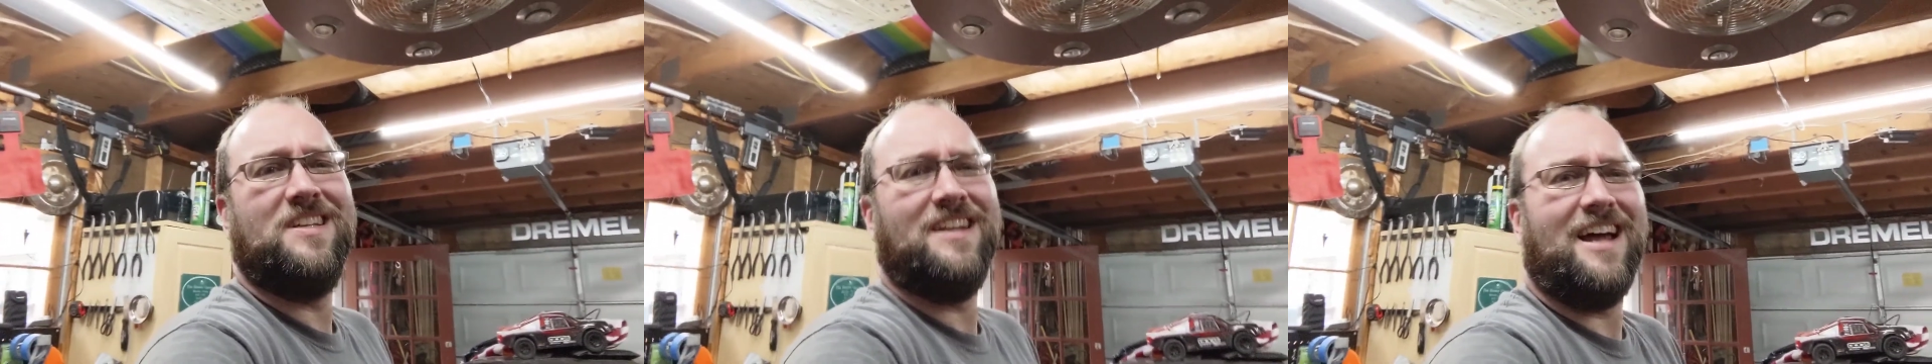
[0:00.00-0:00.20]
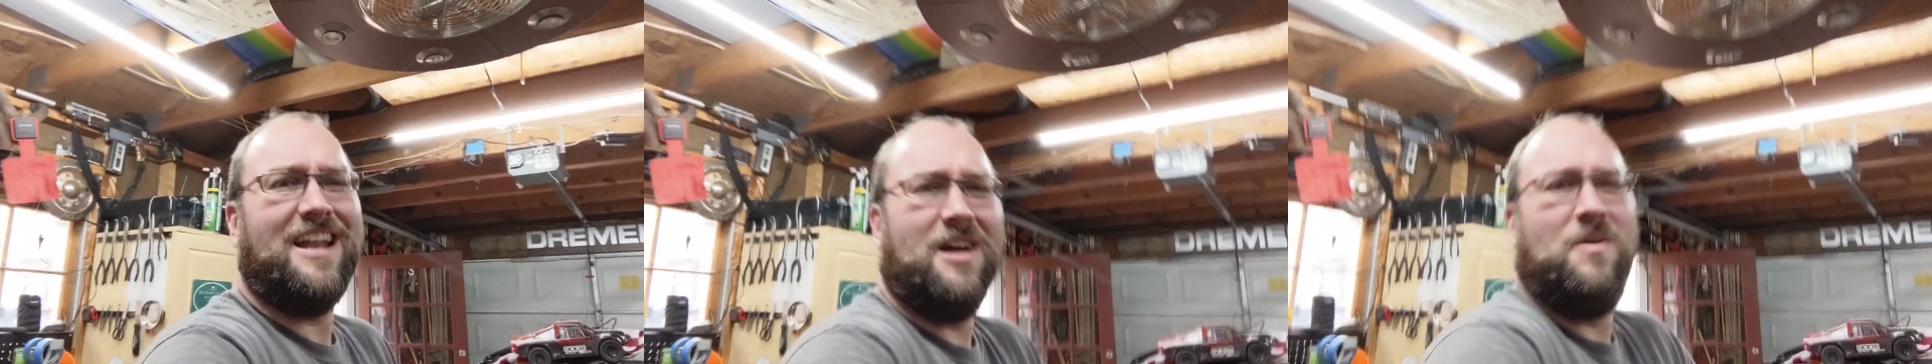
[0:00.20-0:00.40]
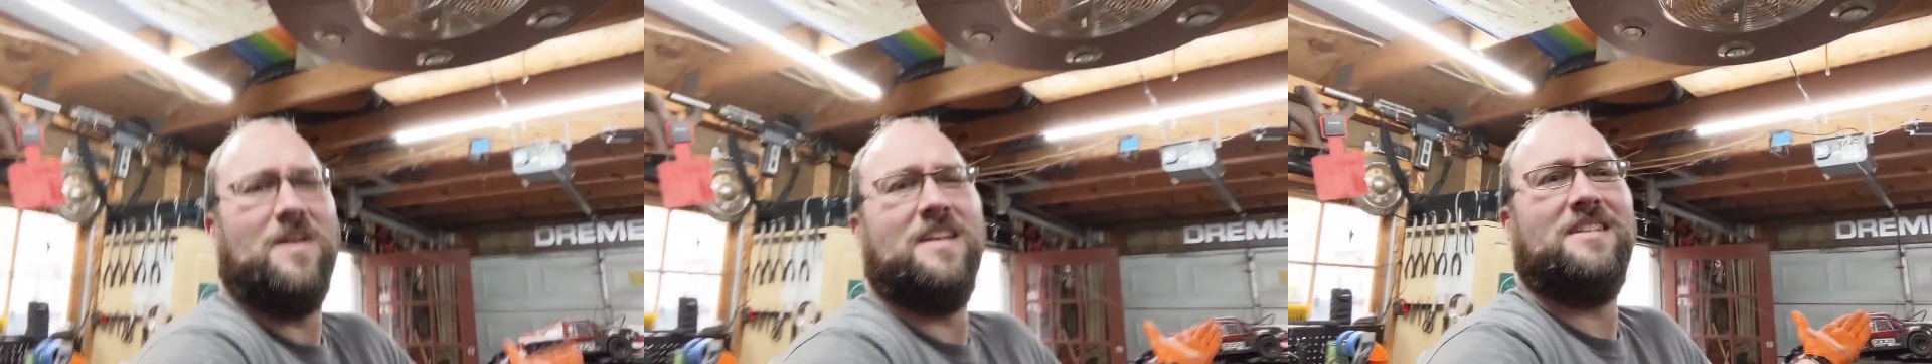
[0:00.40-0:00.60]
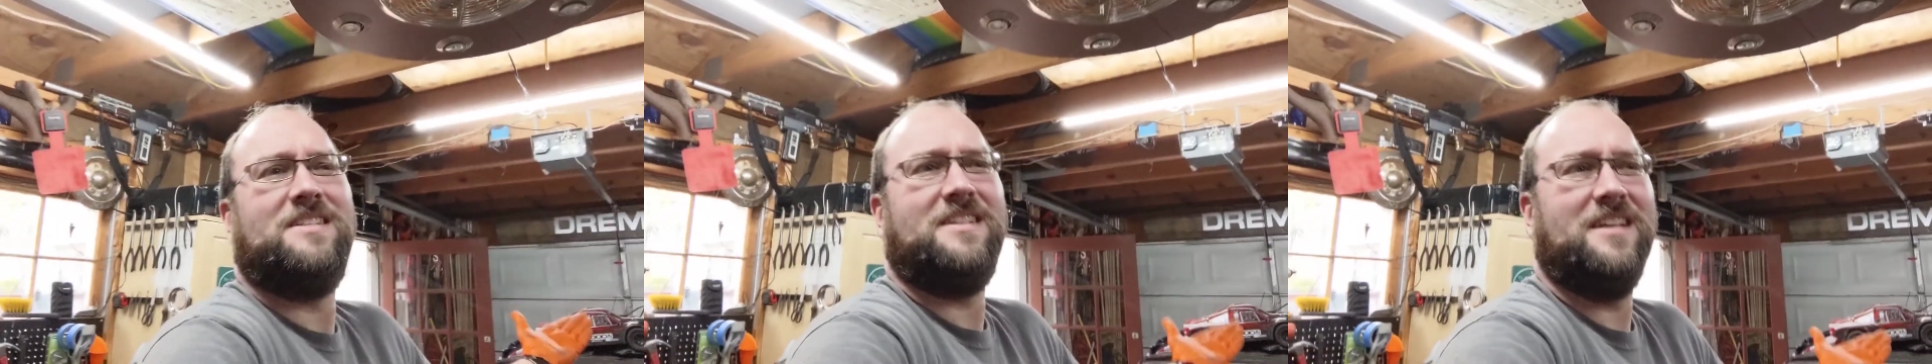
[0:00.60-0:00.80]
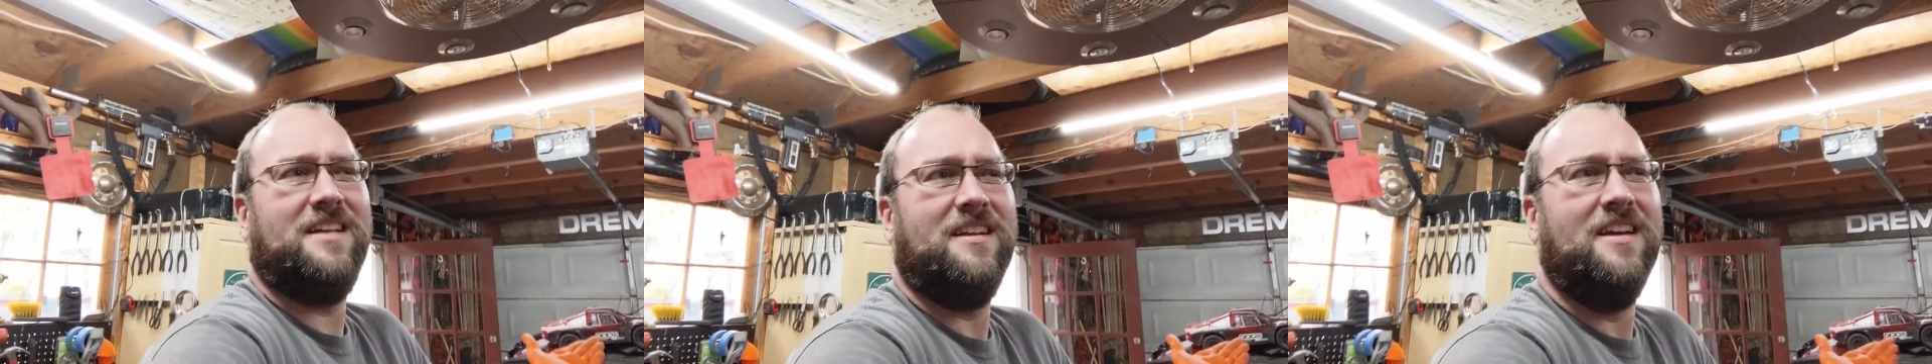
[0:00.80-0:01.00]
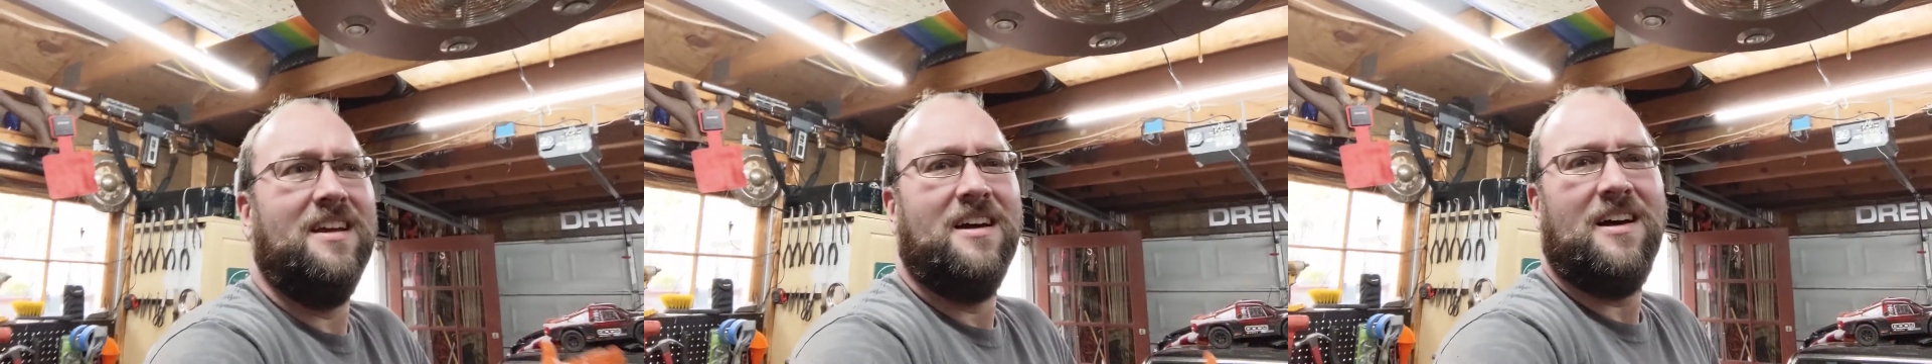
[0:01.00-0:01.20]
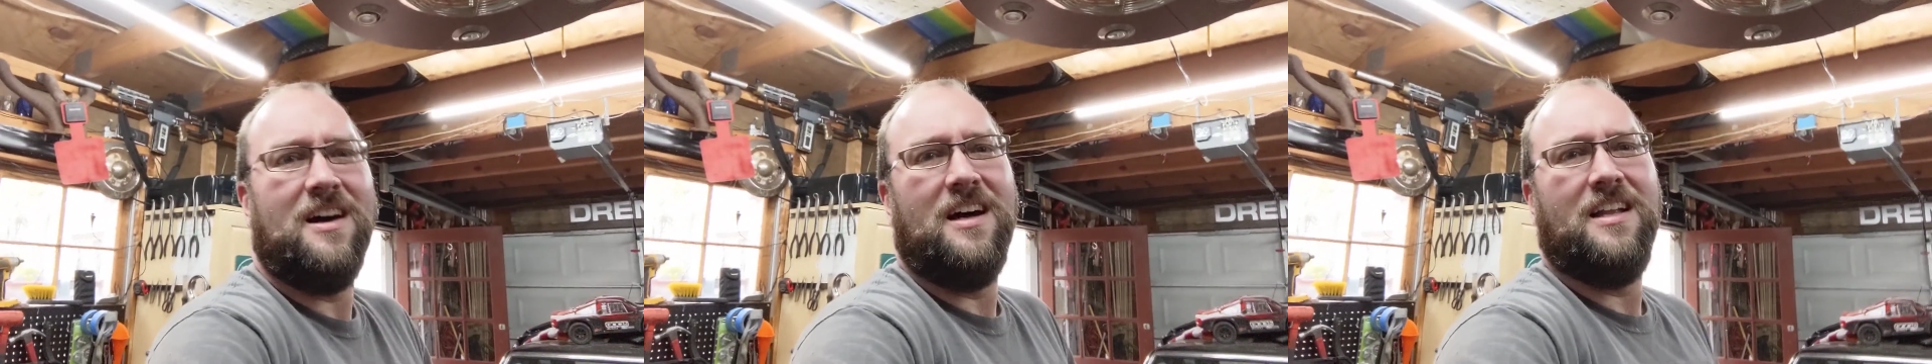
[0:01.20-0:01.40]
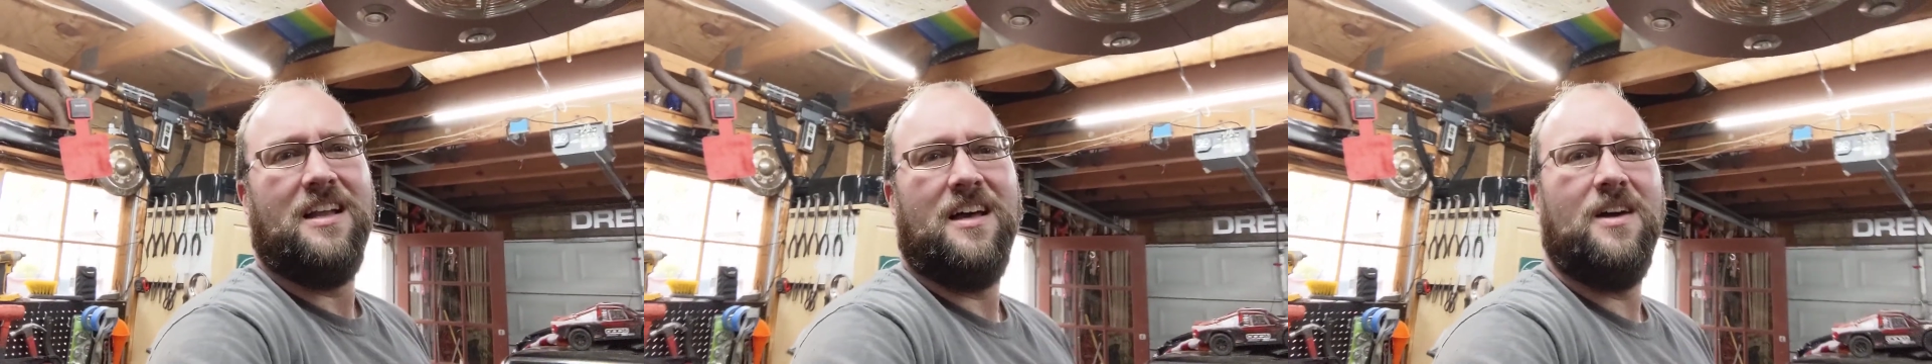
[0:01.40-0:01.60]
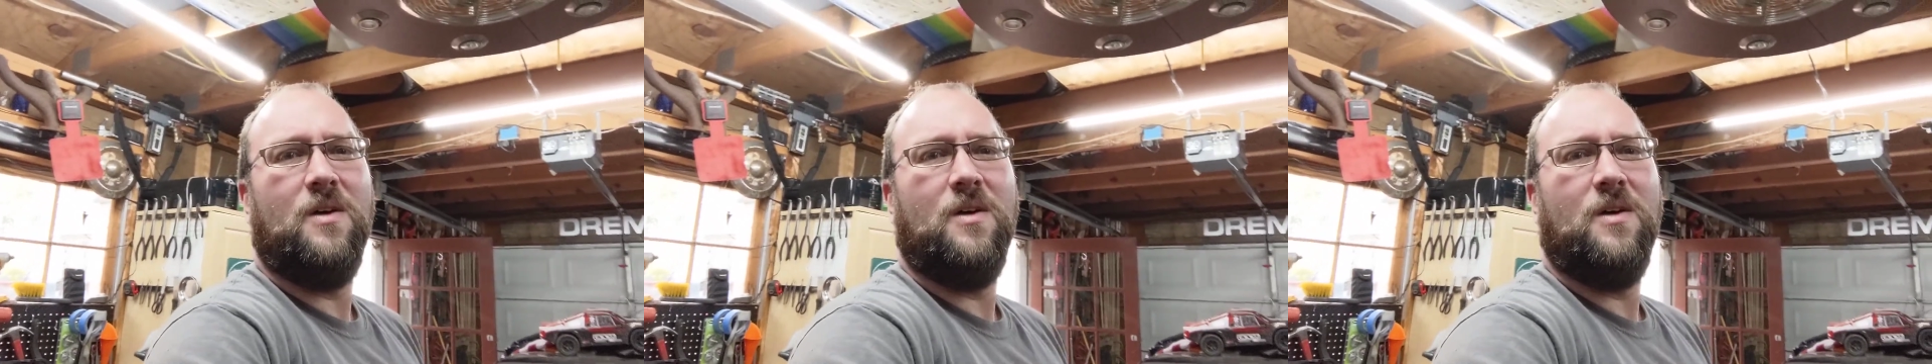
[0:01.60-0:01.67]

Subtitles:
I don't want to sit on a